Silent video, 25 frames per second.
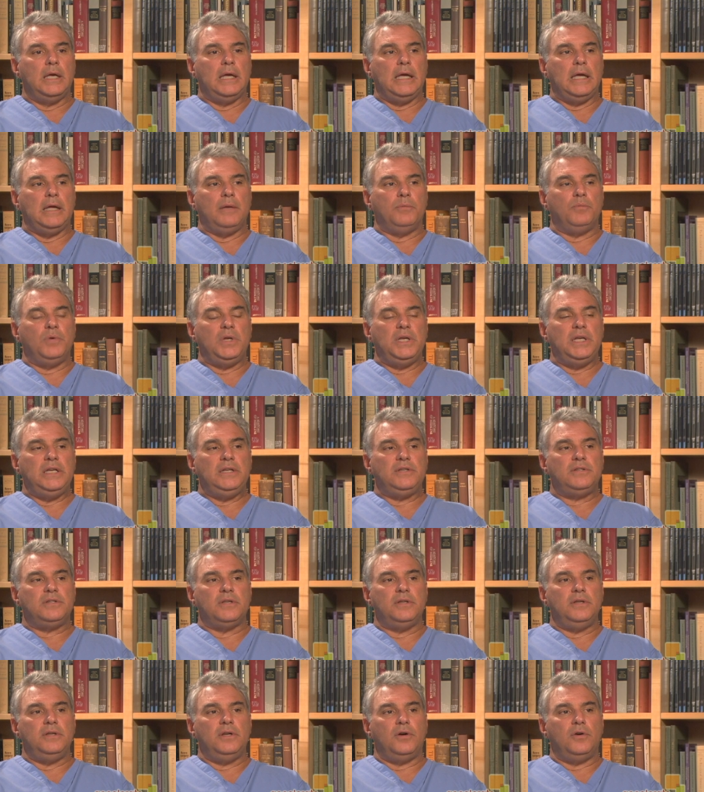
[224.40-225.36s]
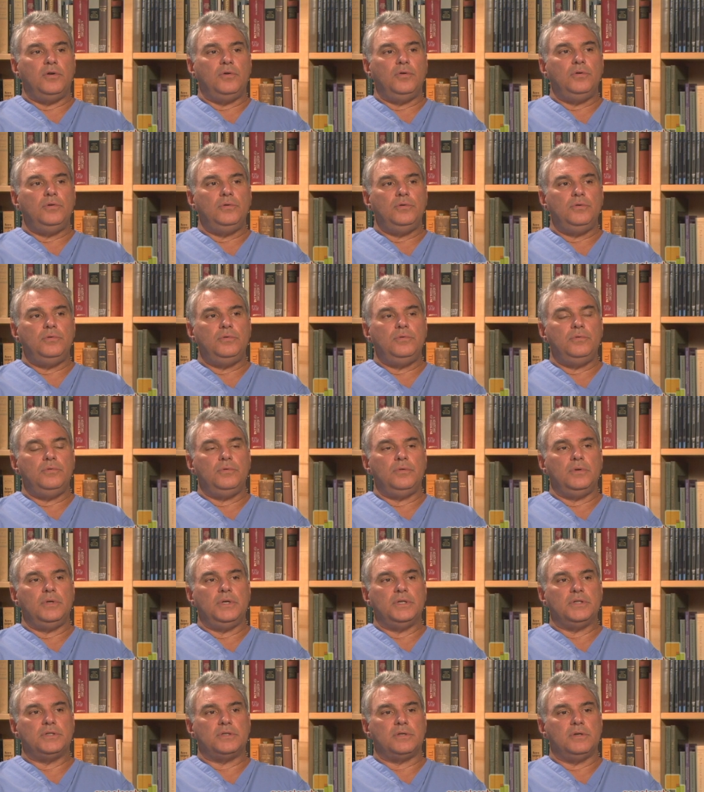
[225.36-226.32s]
And we need to know who
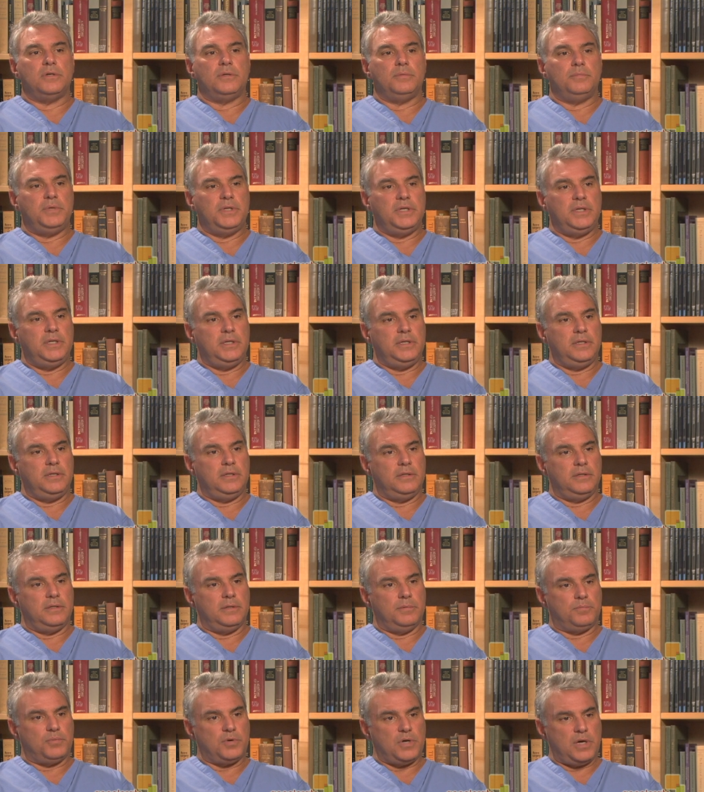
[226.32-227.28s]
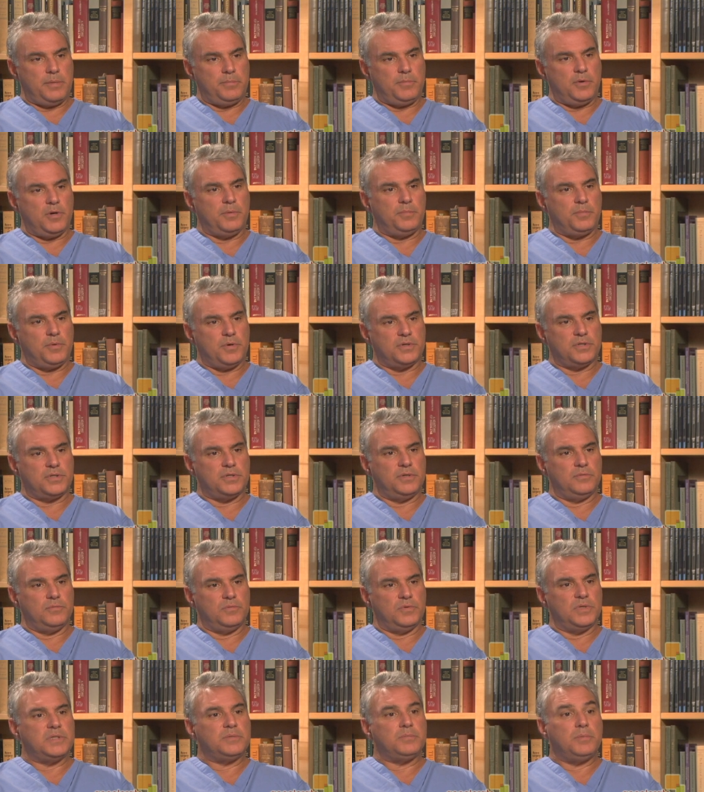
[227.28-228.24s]
is going to be the primary
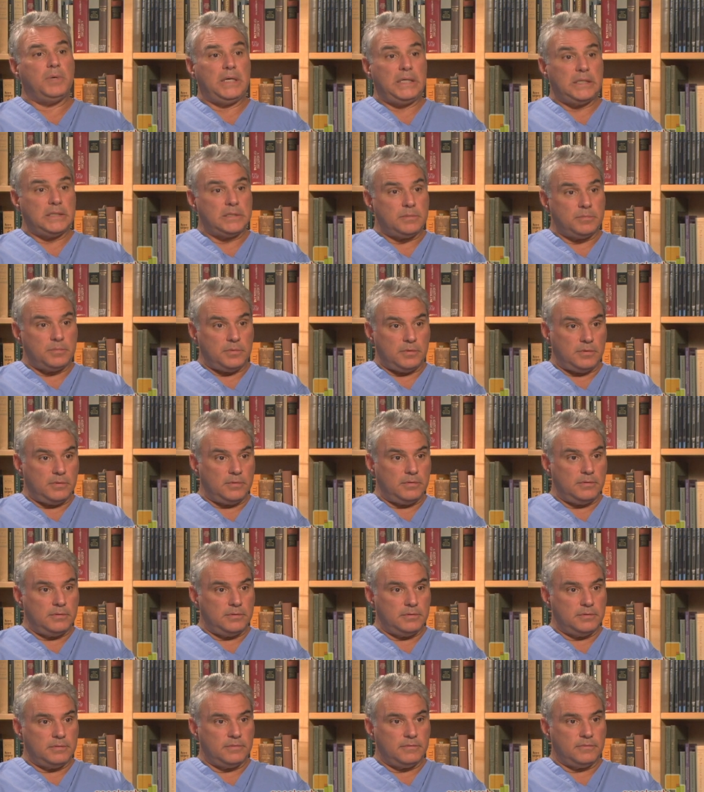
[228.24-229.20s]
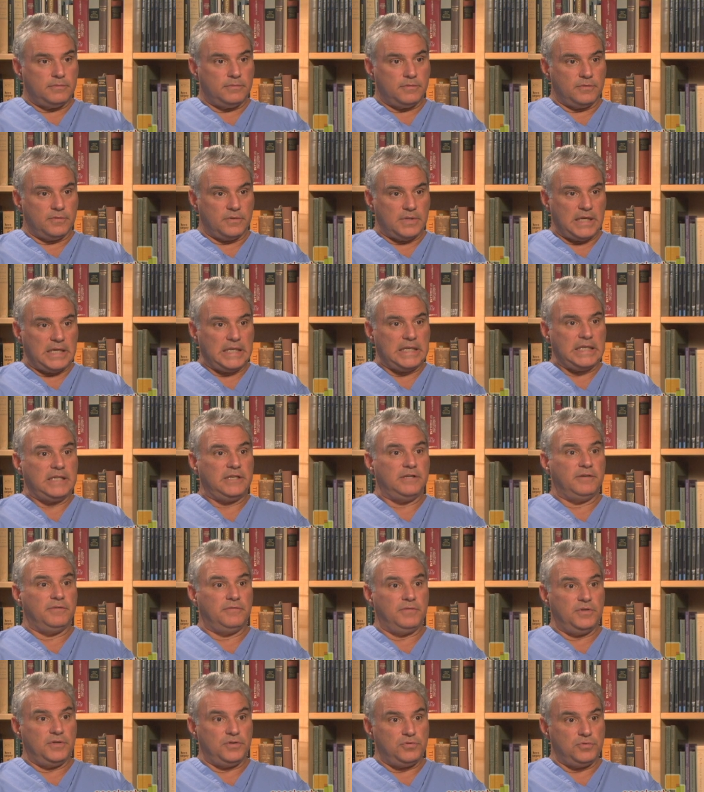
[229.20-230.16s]
person responsible for that
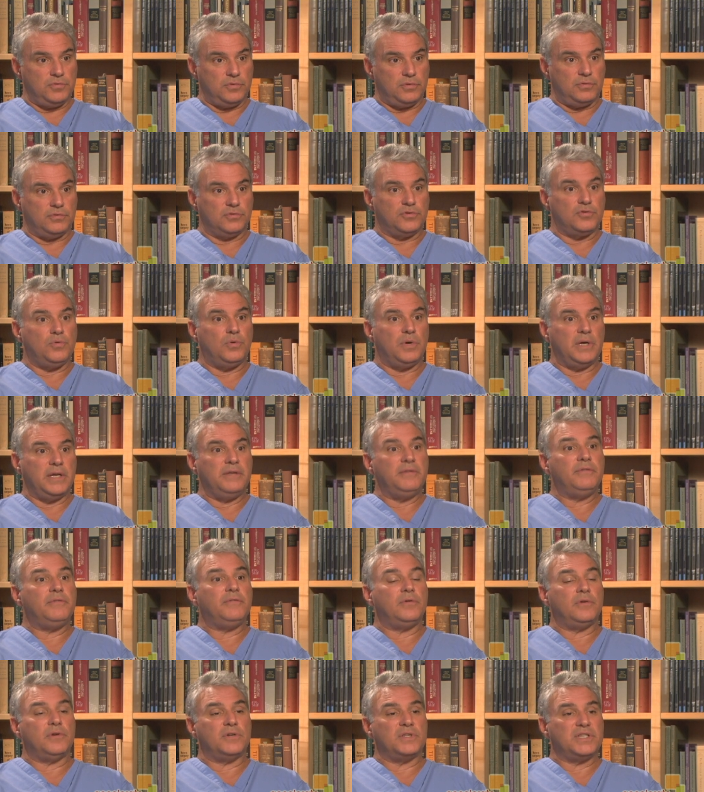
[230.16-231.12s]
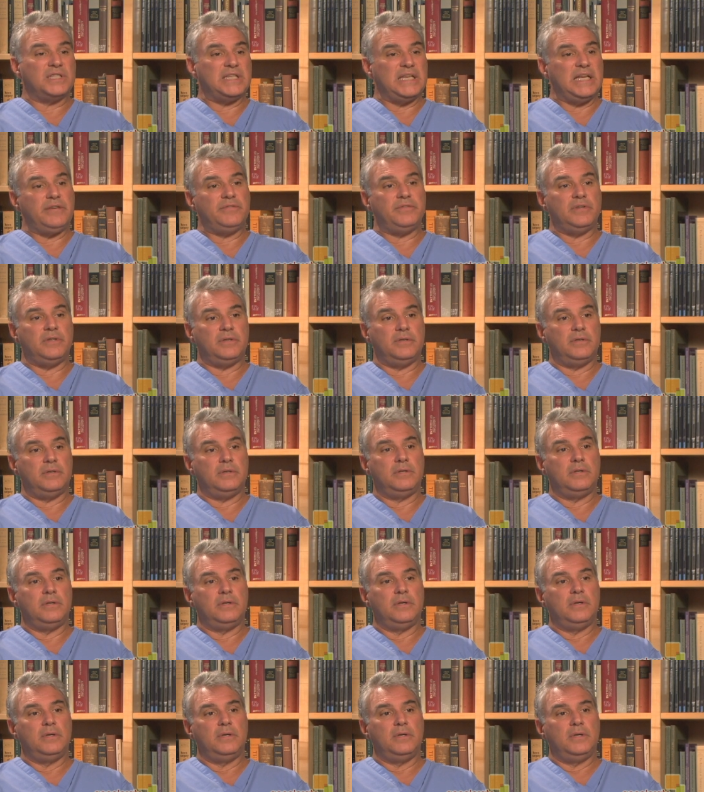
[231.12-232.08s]
individual 24/7,
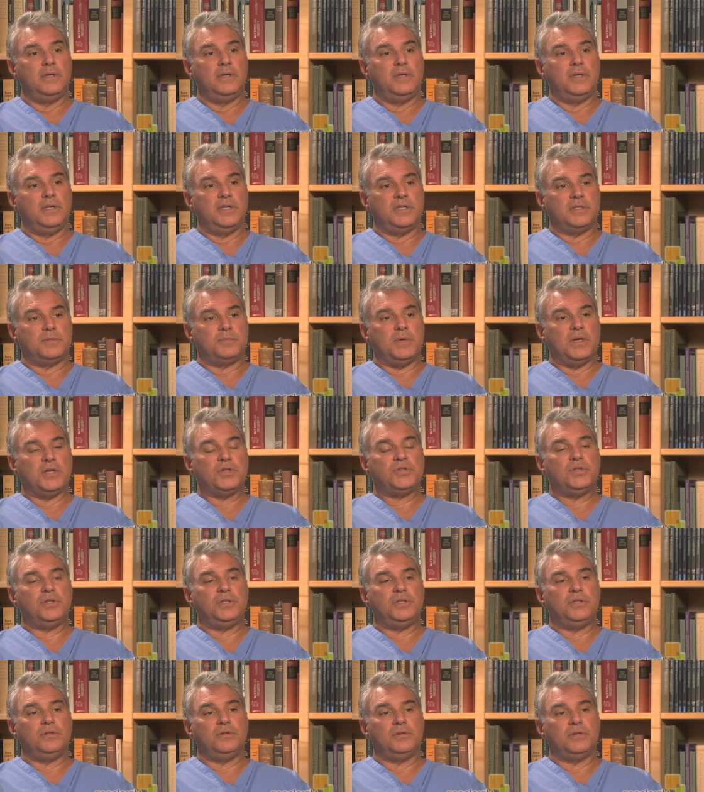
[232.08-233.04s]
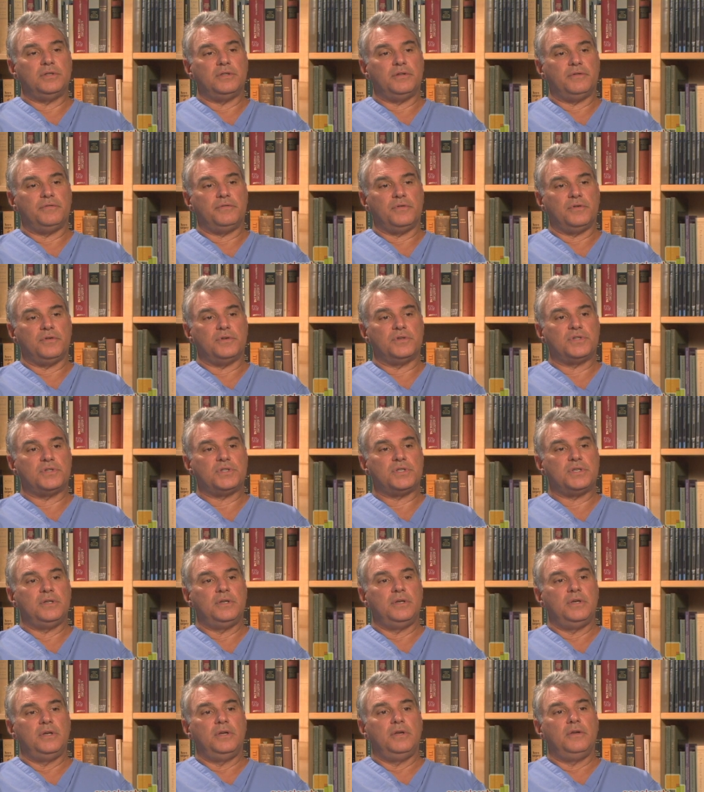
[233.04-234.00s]
especially during the first
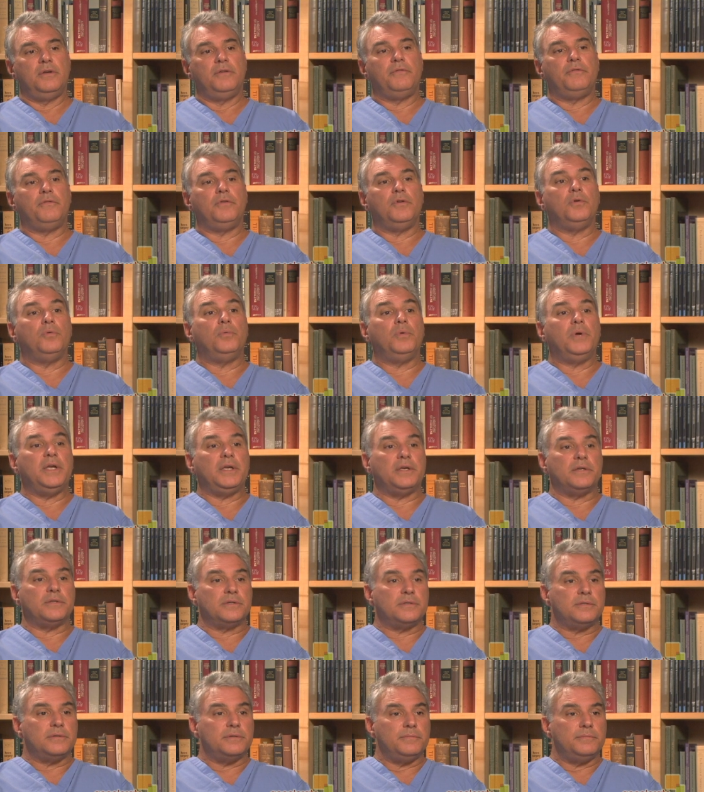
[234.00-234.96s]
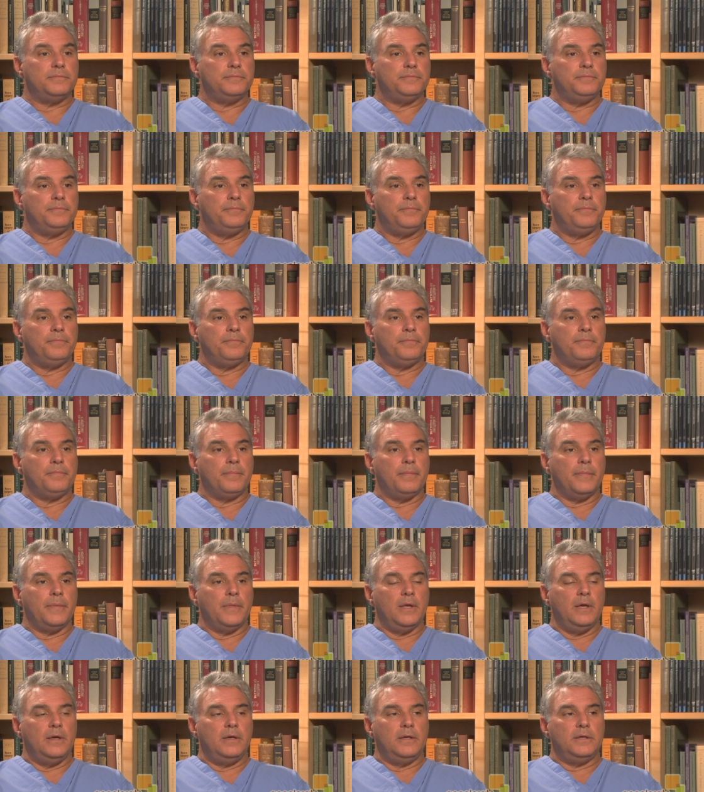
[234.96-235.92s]
few weeks.
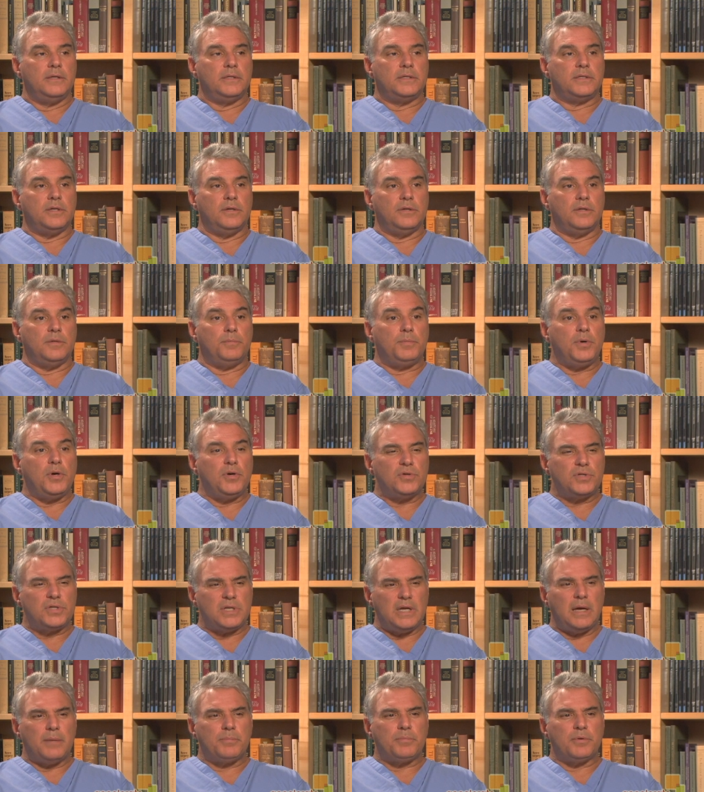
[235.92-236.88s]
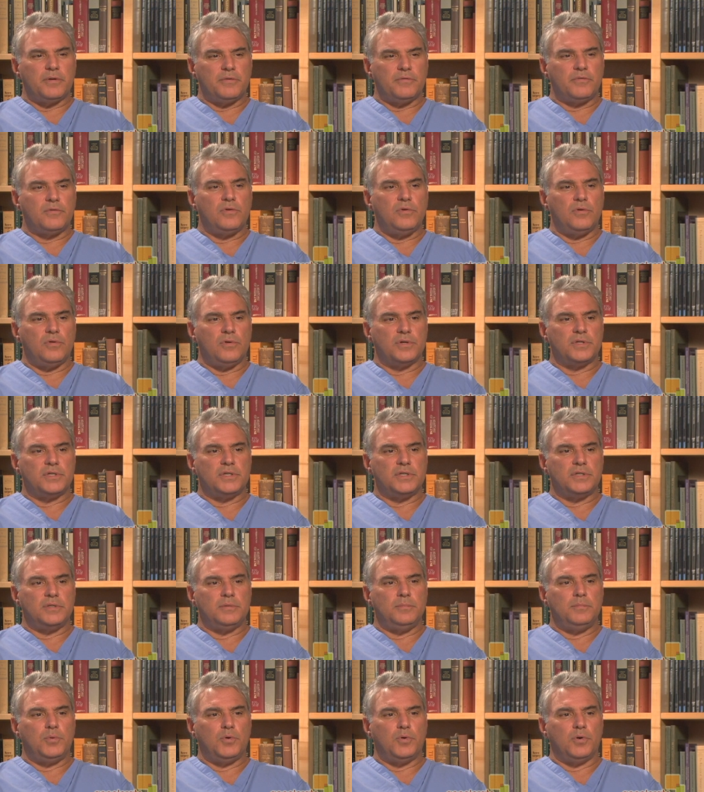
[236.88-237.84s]
So the postoperative course
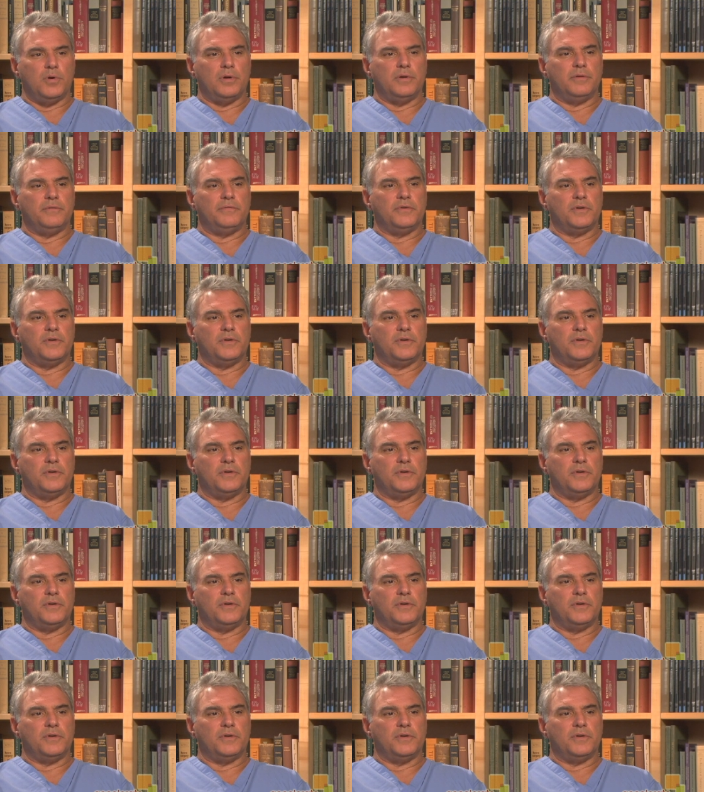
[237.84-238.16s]
is important.